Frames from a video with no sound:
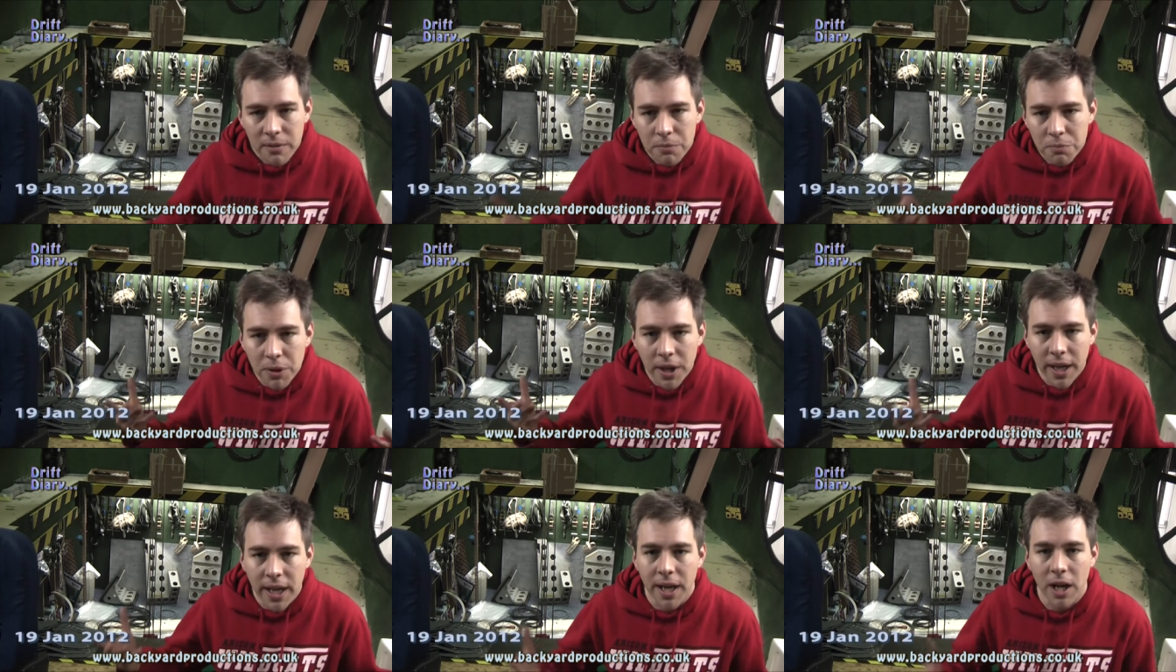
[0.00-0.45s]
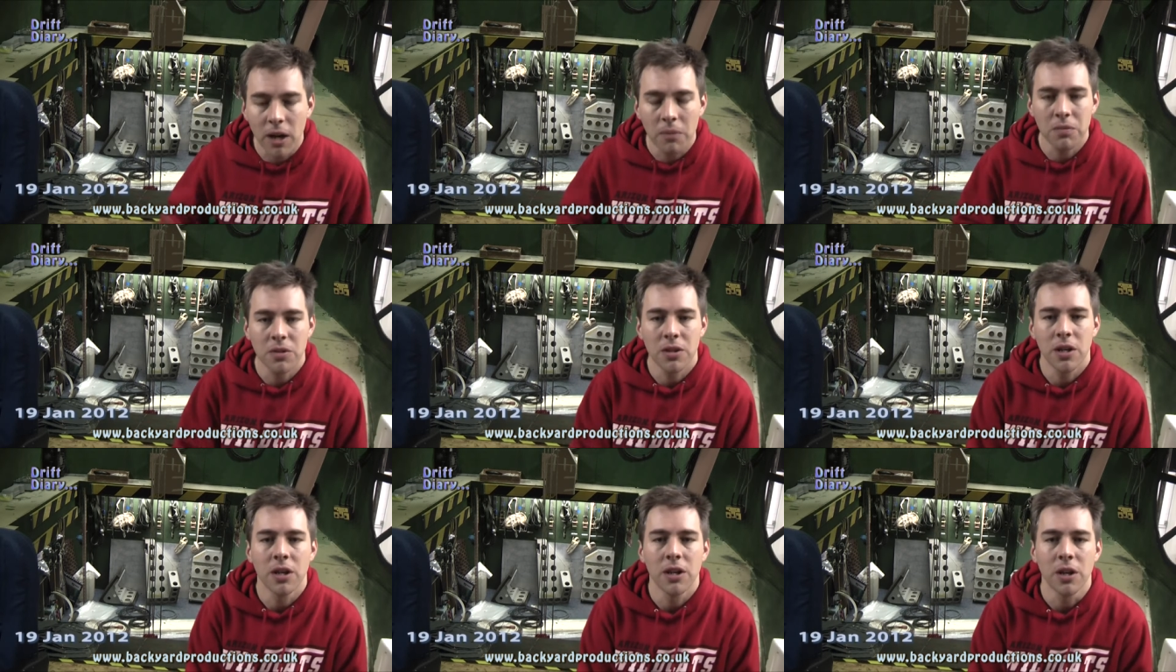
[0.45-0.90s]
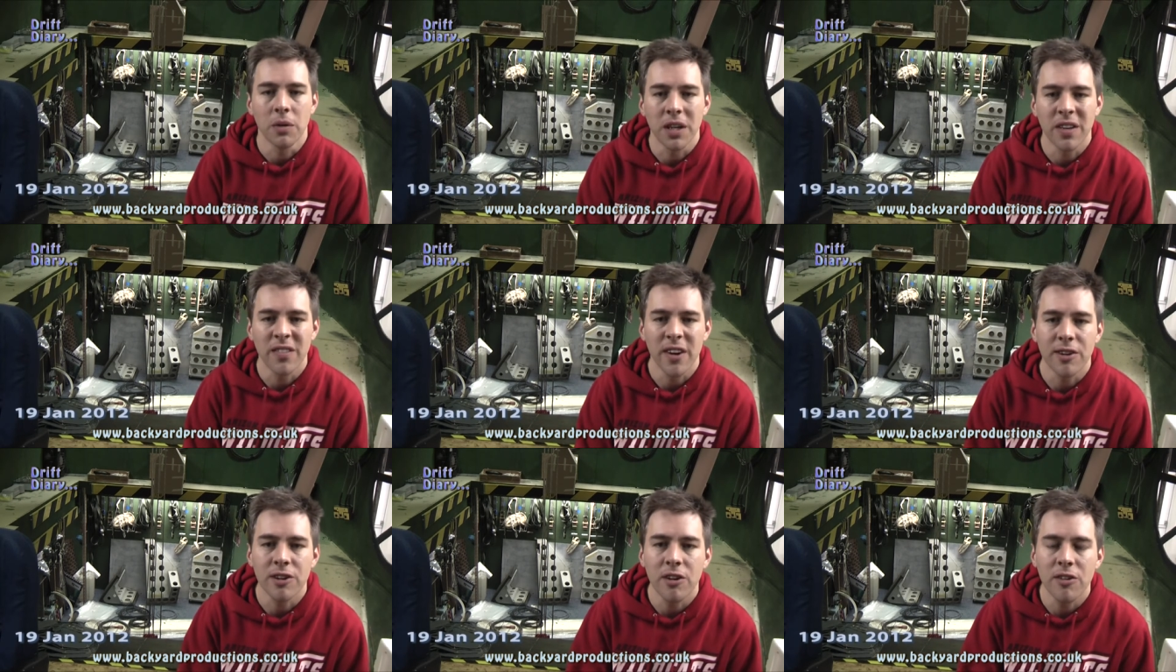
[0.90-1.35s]
bring it up and, you know,
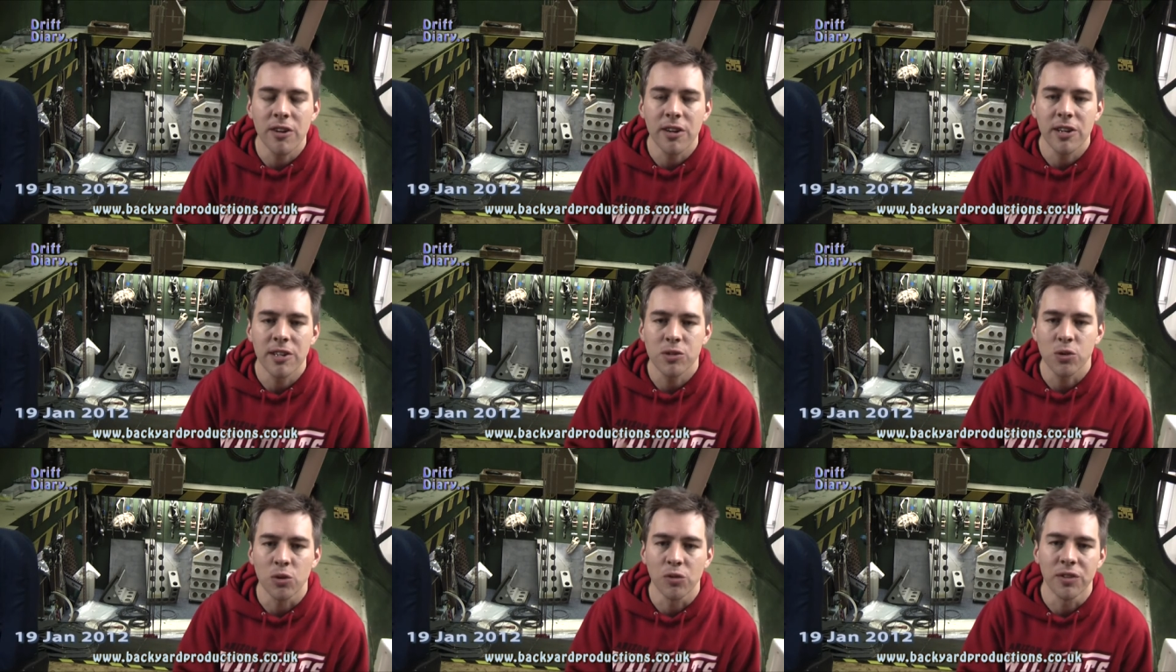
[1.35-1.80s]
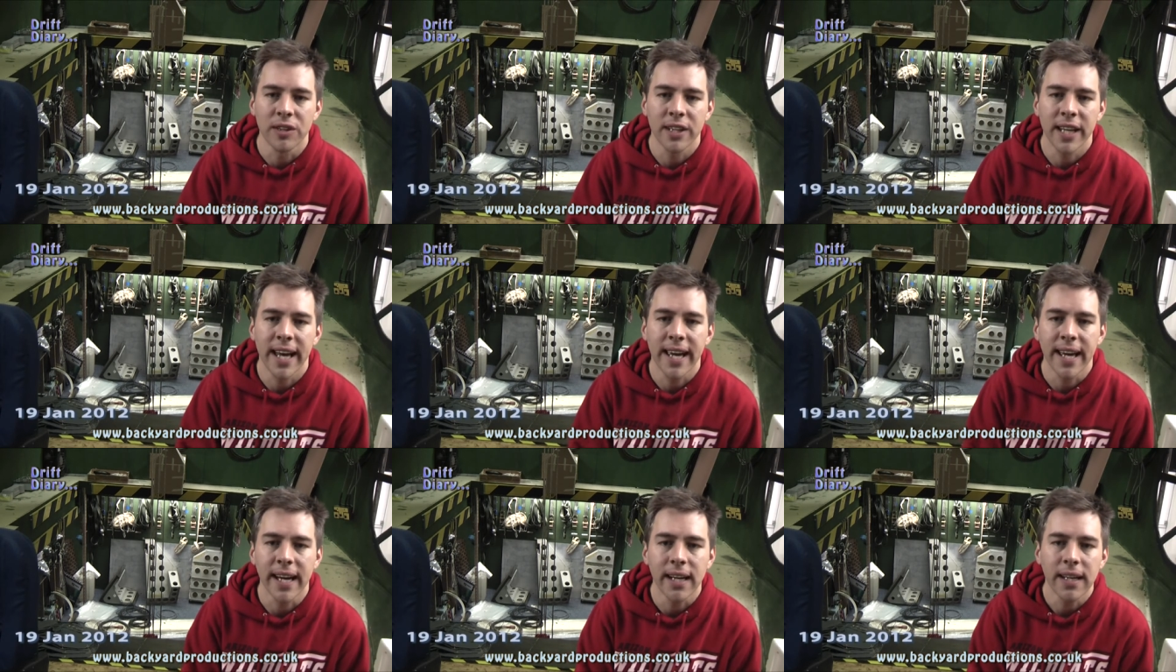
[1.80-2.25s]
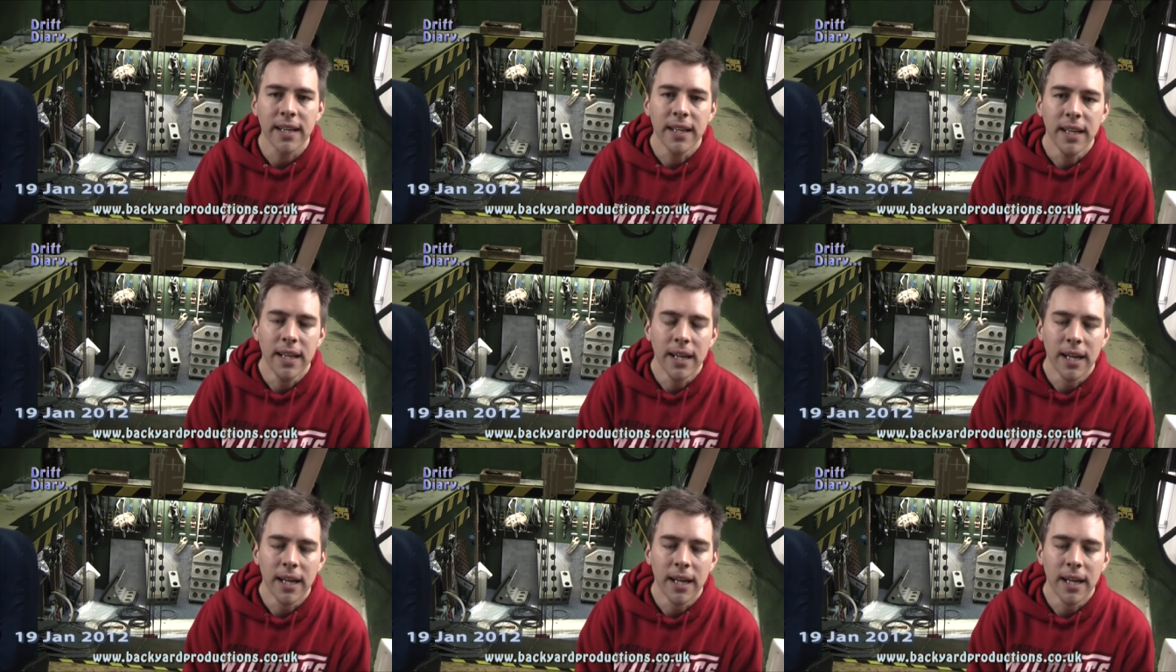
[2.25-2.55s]
give it another sort of layer.